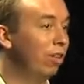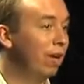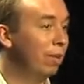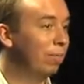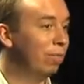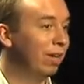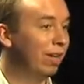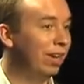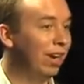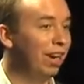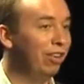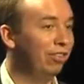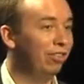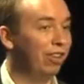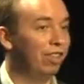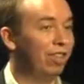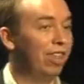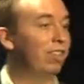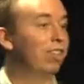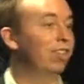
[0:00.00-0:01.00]
our
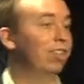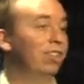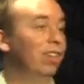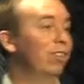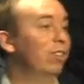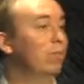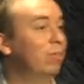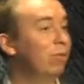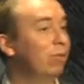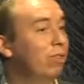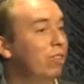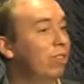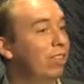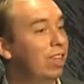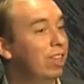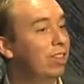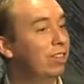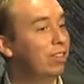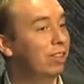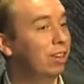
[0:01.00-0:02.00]
application, and that's accessible to
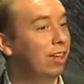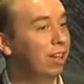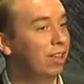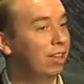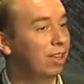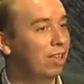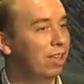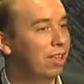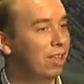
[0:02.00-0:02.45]
the internet.